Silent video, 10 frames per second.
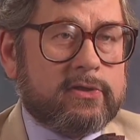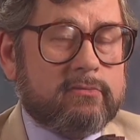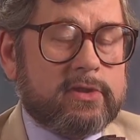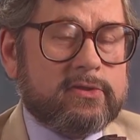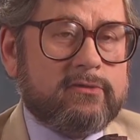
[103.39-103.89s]

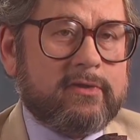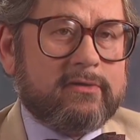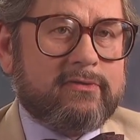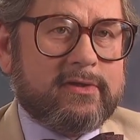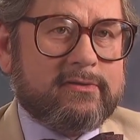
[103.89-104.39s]
human
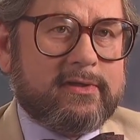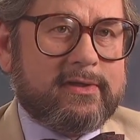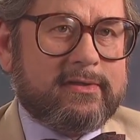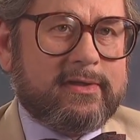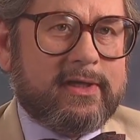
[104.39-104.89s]
artefact found
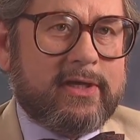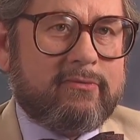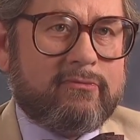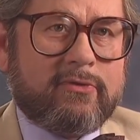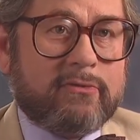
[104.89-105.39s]
in a
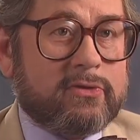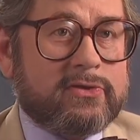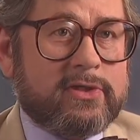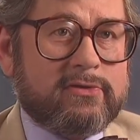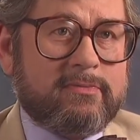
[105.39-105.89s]
layer of rock
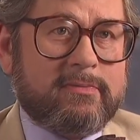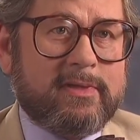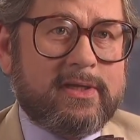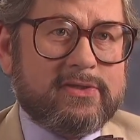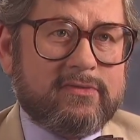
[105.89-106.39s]
which seems to be
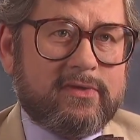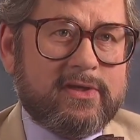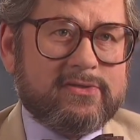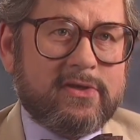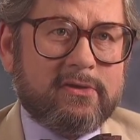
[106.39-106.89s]
millions of
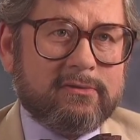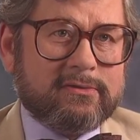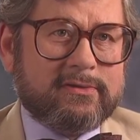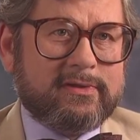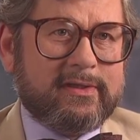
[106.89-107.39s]
years
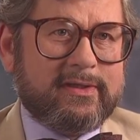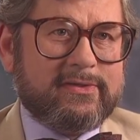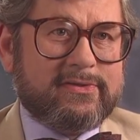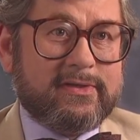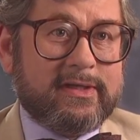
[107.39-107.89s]
old
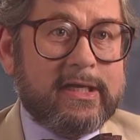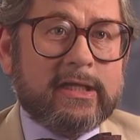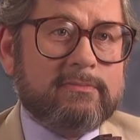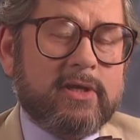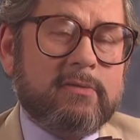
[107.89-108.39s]
is an
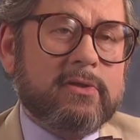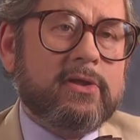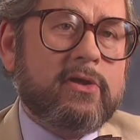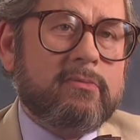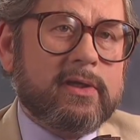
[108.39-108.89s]
inexplicable
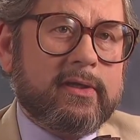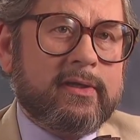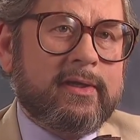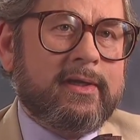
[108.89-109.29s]
anomaly.